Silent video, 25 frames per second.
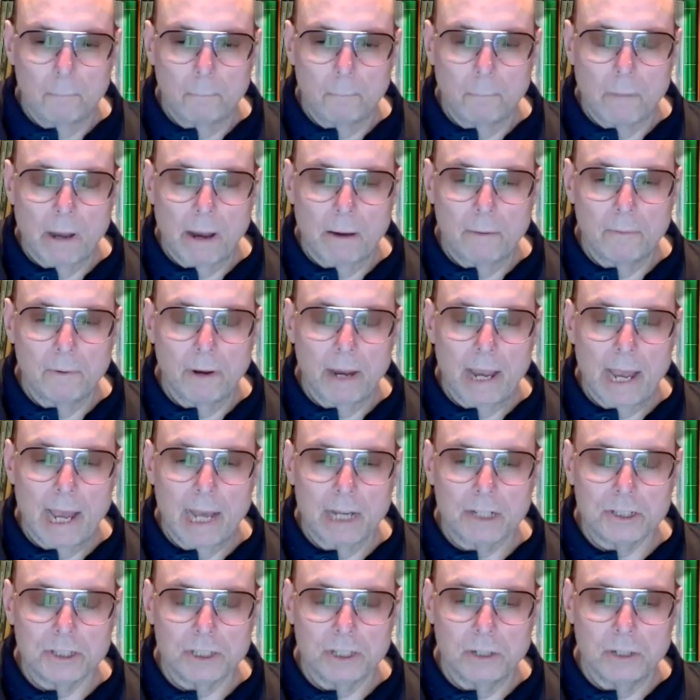my
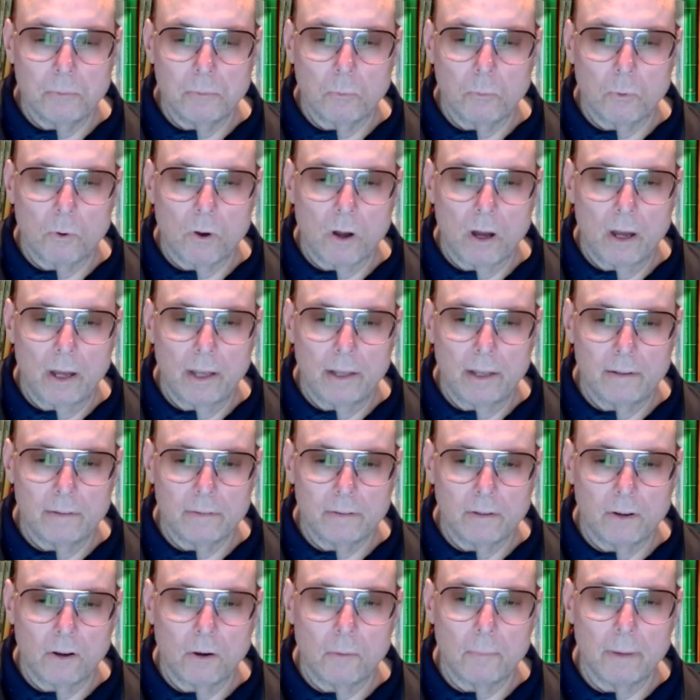reaction was,
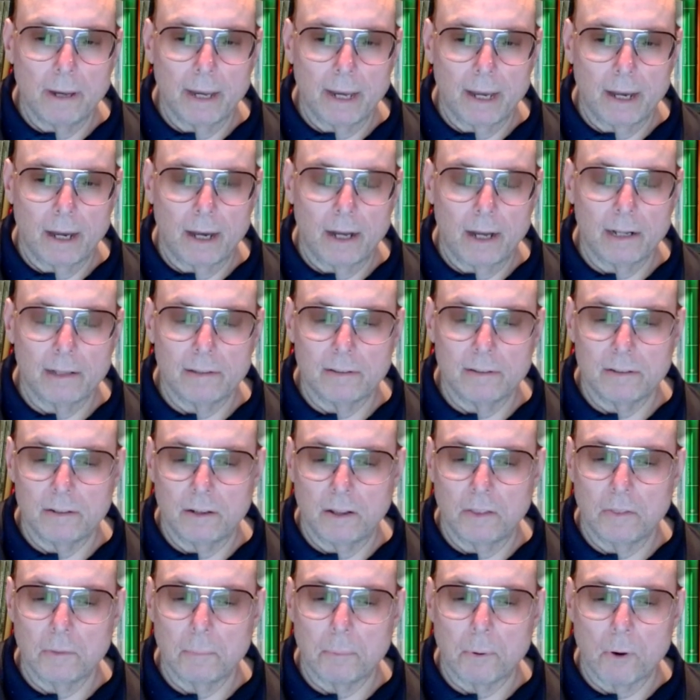oh my God, it's
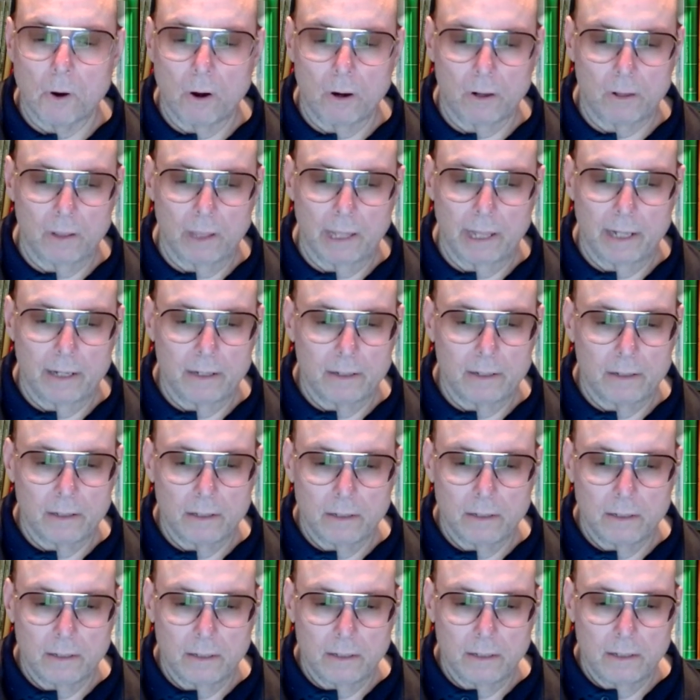another Parkland.
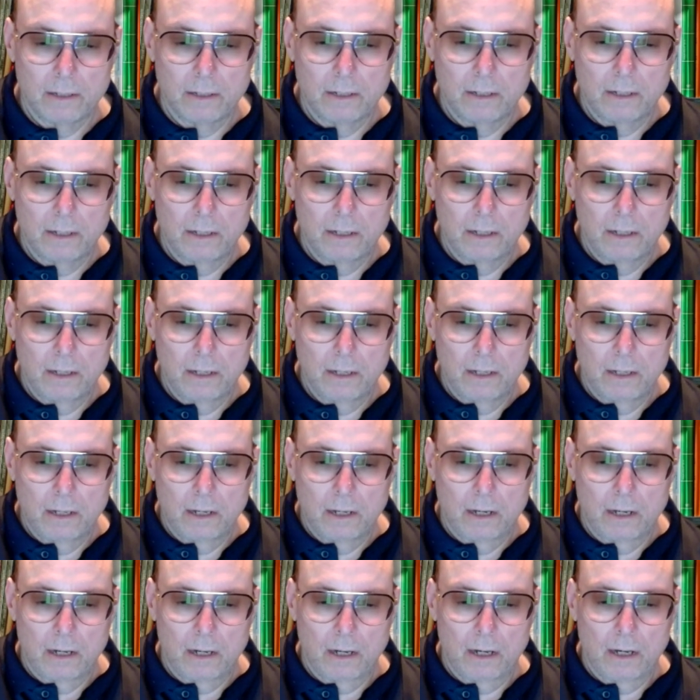
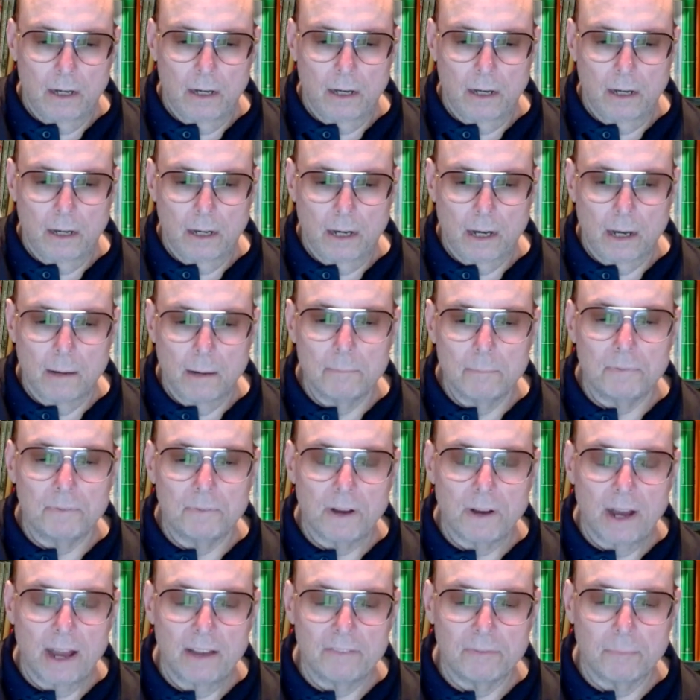I'm
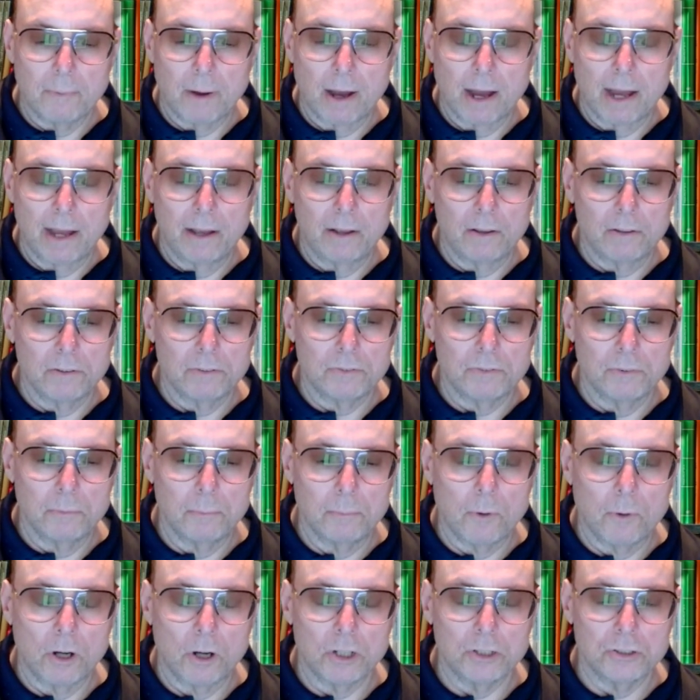5 miles
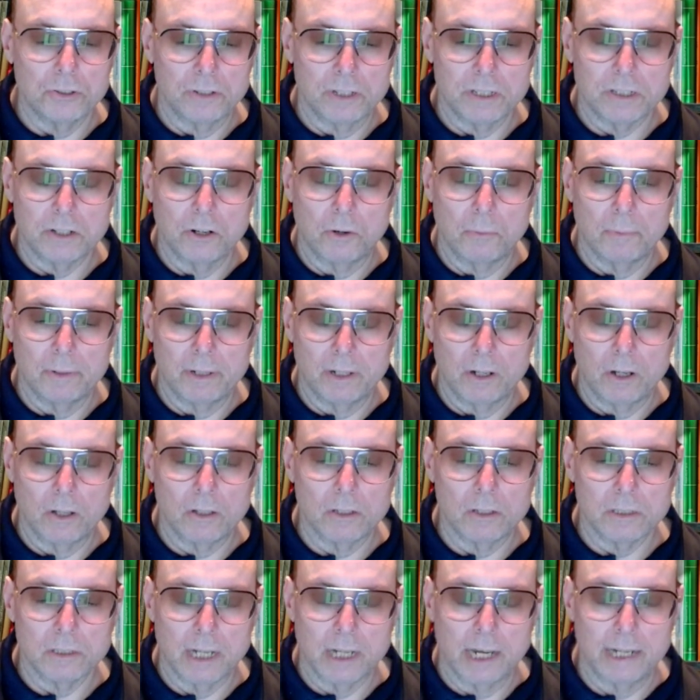from Marjorie Stoneman
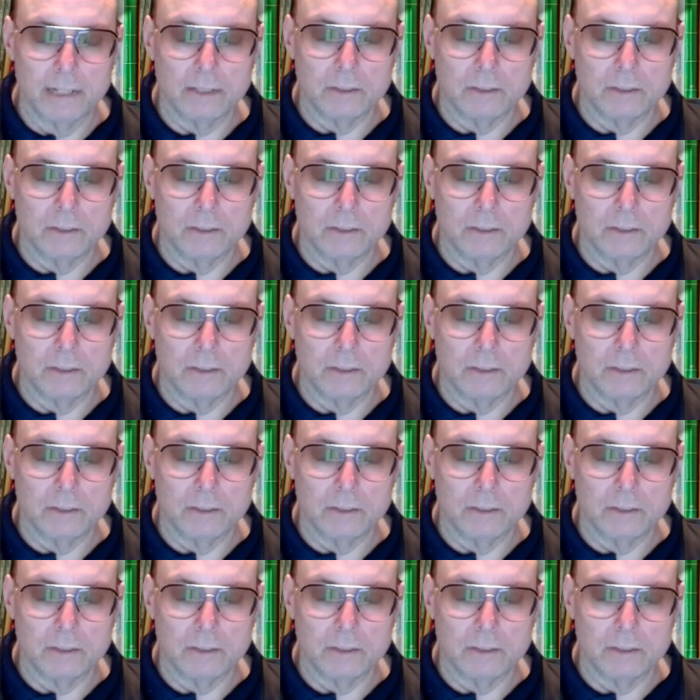Douglas High